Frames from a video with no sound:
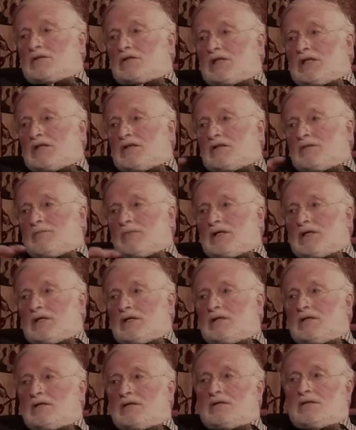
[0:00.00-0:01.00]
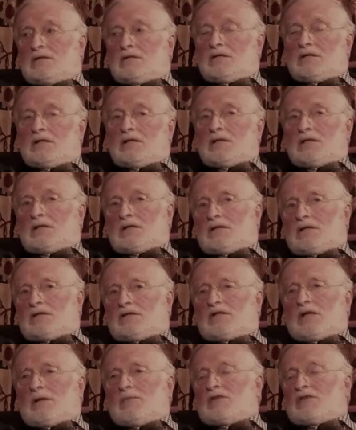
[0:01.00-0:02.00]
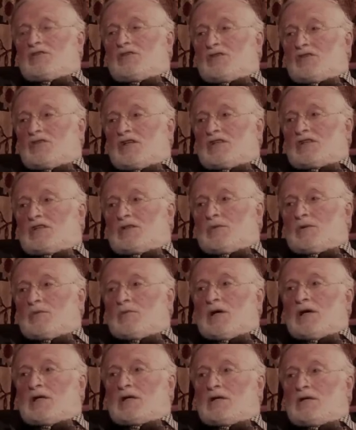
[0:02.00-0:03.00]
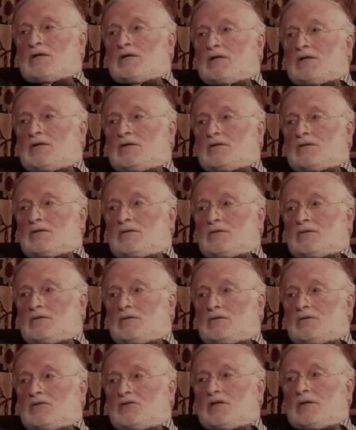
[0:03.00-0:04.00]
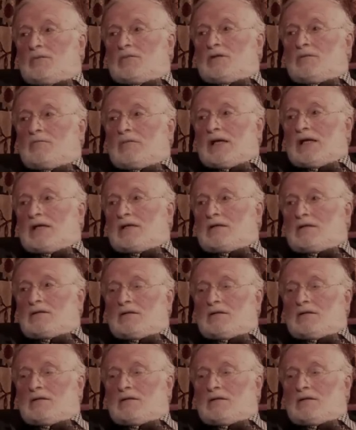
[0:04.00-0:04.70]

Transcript: It seemed to me that, and somebody suggested we might go down to Shepton Mallet.